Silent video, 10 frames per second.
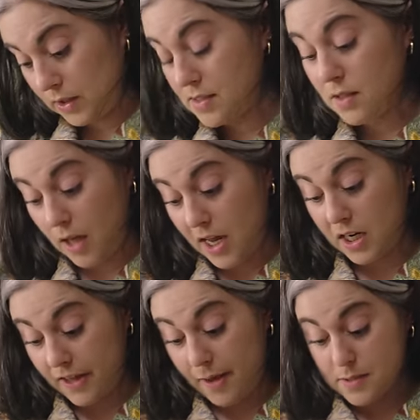This is a lot of
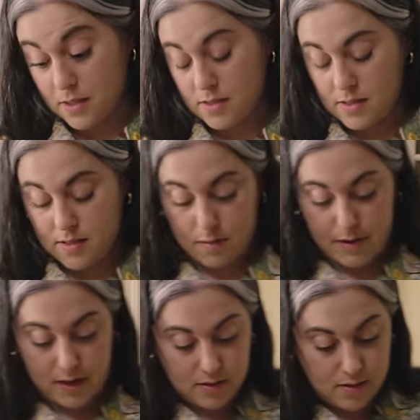clams. This is gonna
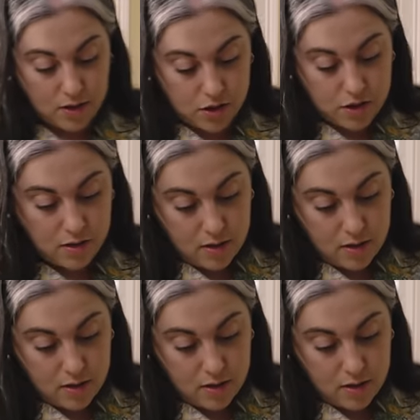make such